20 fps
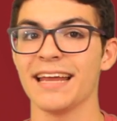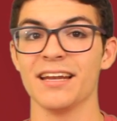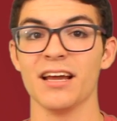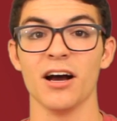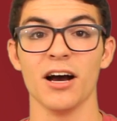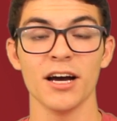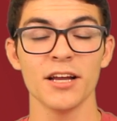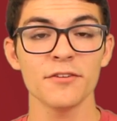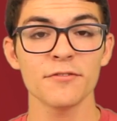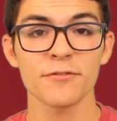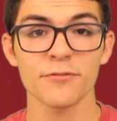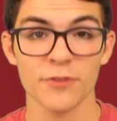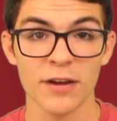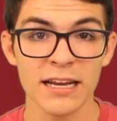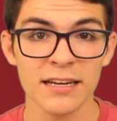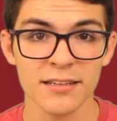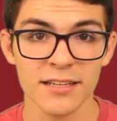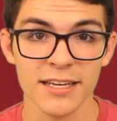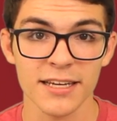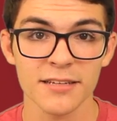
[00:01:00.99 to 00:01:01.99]
and
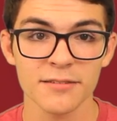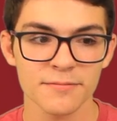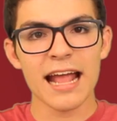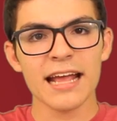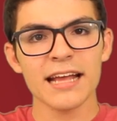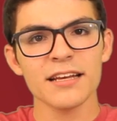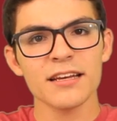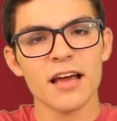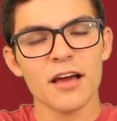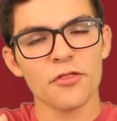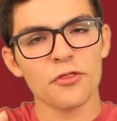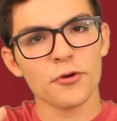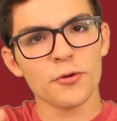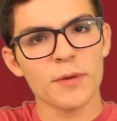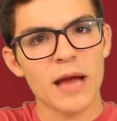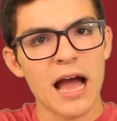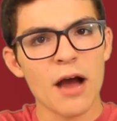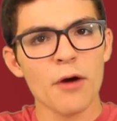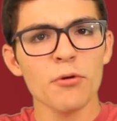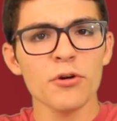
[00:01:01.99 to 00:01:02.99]
unfriendly, and
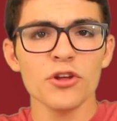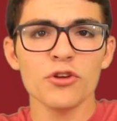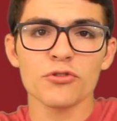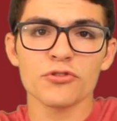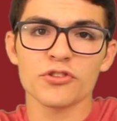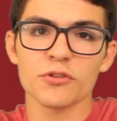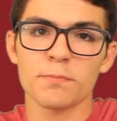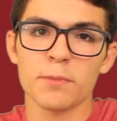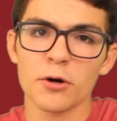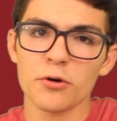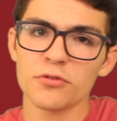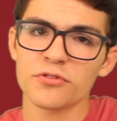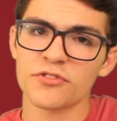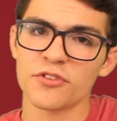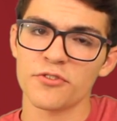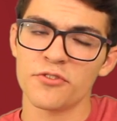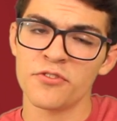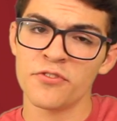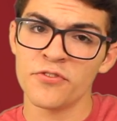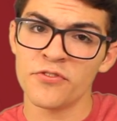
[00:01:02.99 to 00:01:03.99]
throughout you're supposed
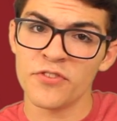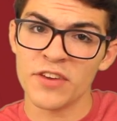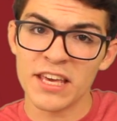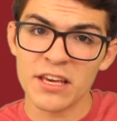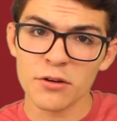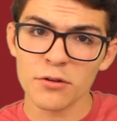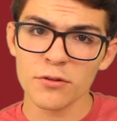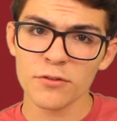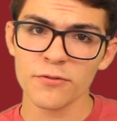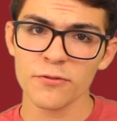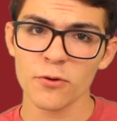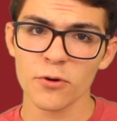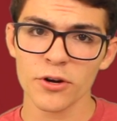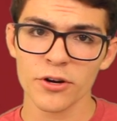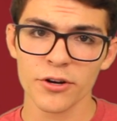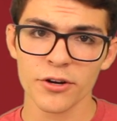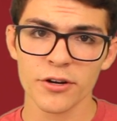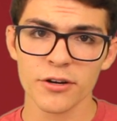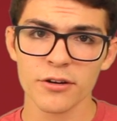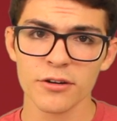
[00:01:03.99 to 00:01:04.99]
to feel for
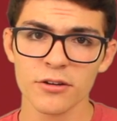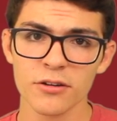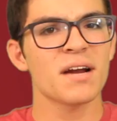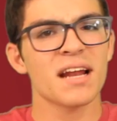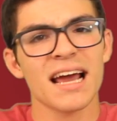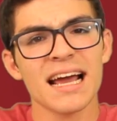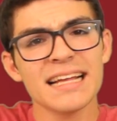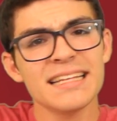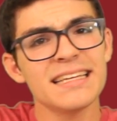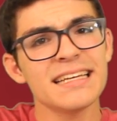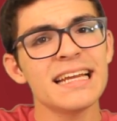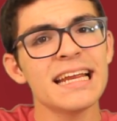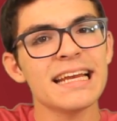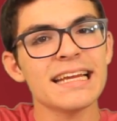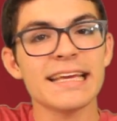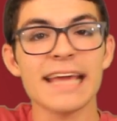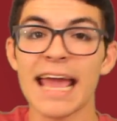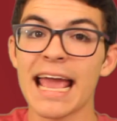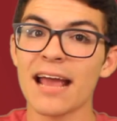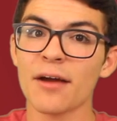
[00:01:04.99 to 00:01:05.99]
her, but I
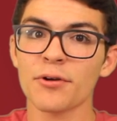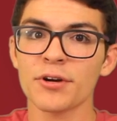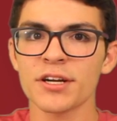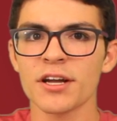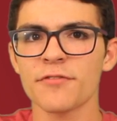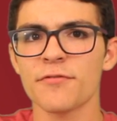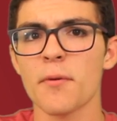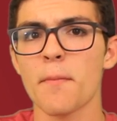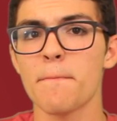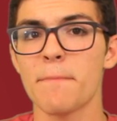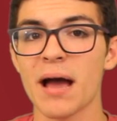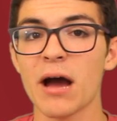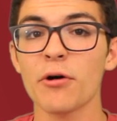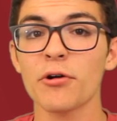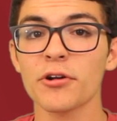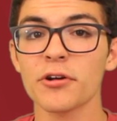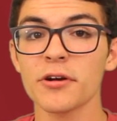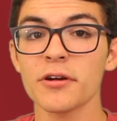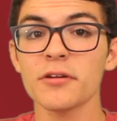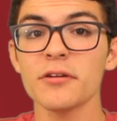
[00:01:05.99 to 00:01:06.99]
didn't care enough
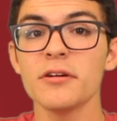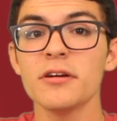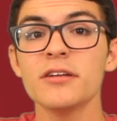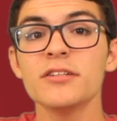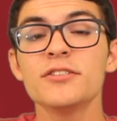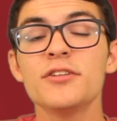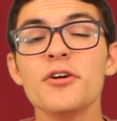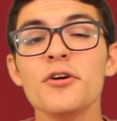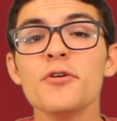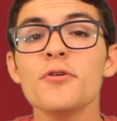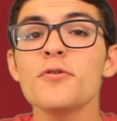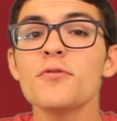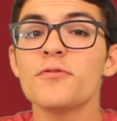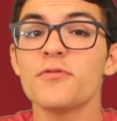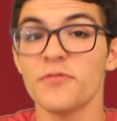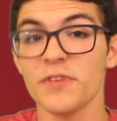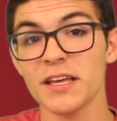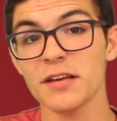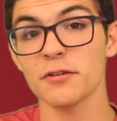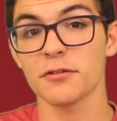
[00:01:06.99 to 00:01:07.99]
about her to
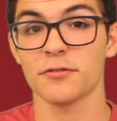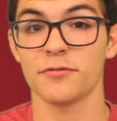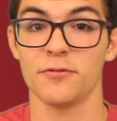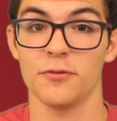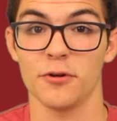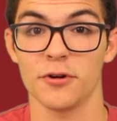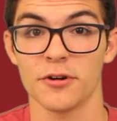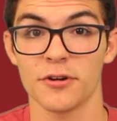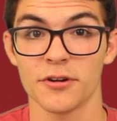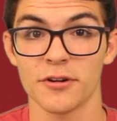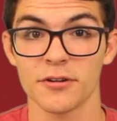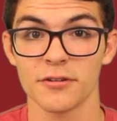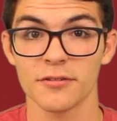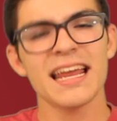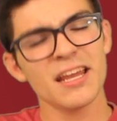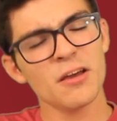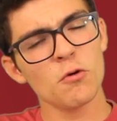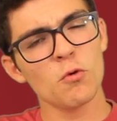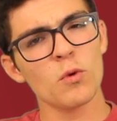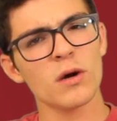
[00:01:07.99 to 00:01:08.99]
feel for her.
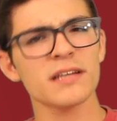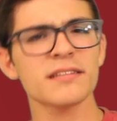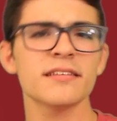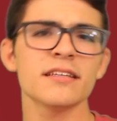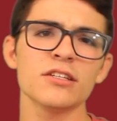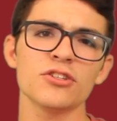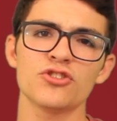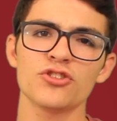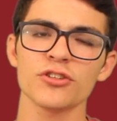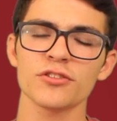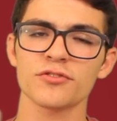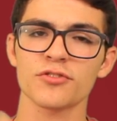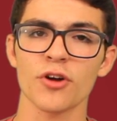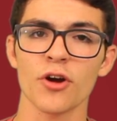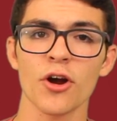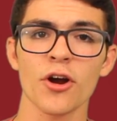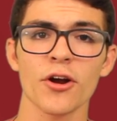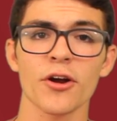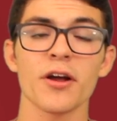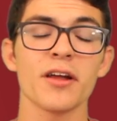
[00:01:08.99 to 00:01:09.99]
And it wasn't just
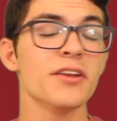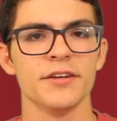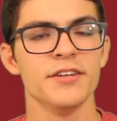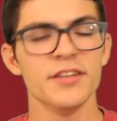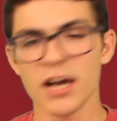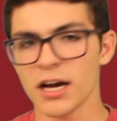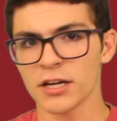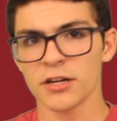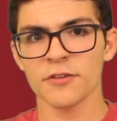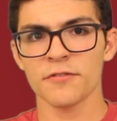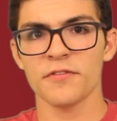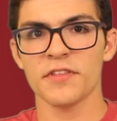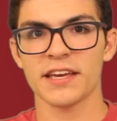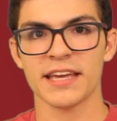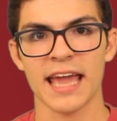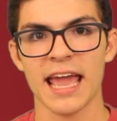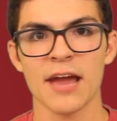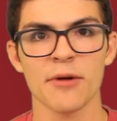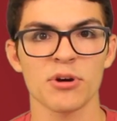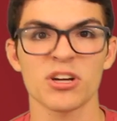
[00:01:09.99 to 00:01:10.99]
her. None of the
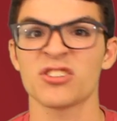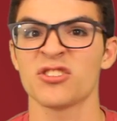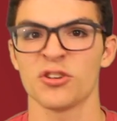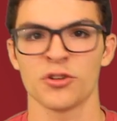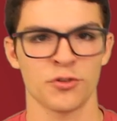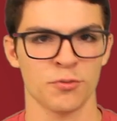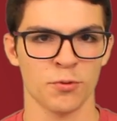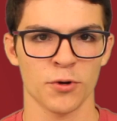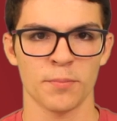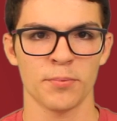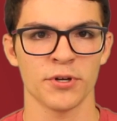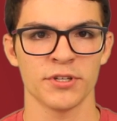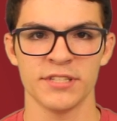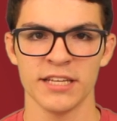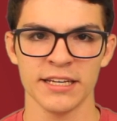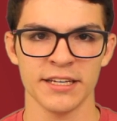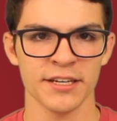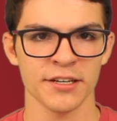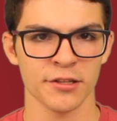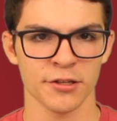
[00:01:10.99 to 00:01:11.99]
characters were
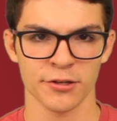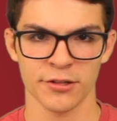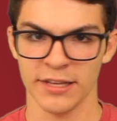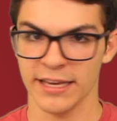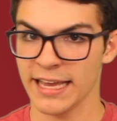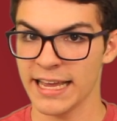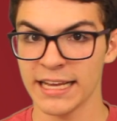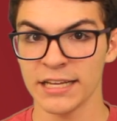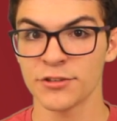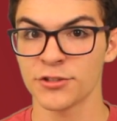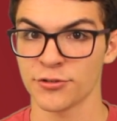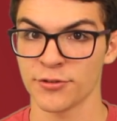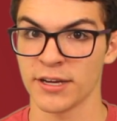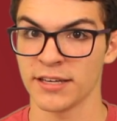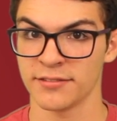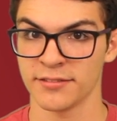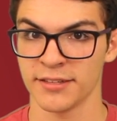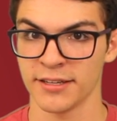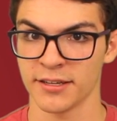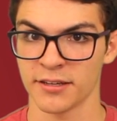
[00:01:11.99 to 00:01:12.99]
particularly
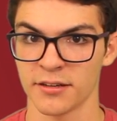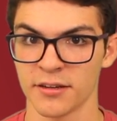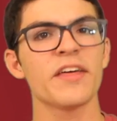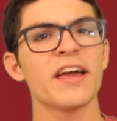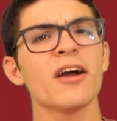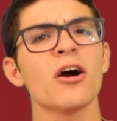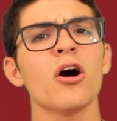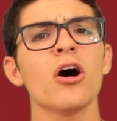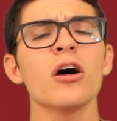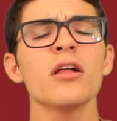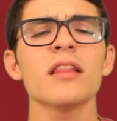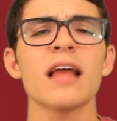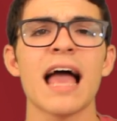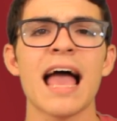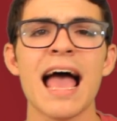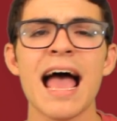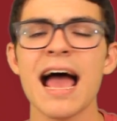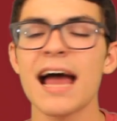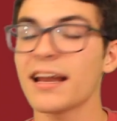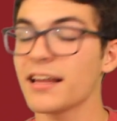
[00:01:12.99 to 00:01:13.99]
interesting. They all
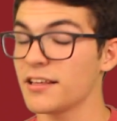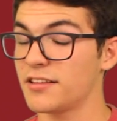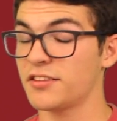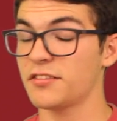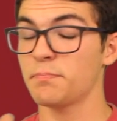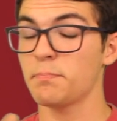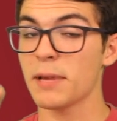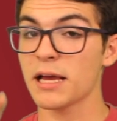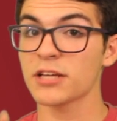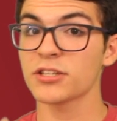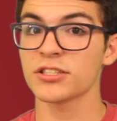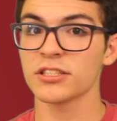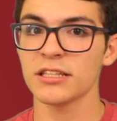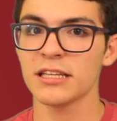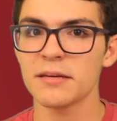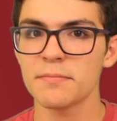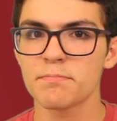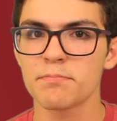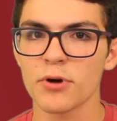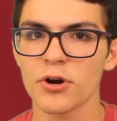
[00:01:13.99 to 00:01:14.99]
had,
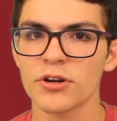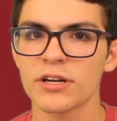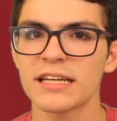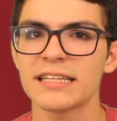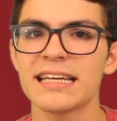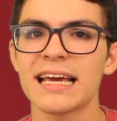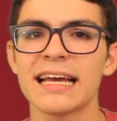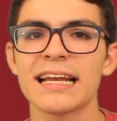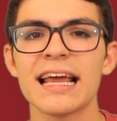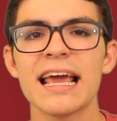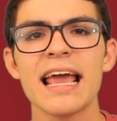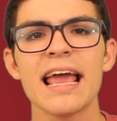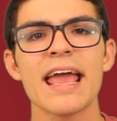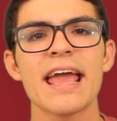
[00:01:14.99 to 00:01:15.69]
especially Bernadette,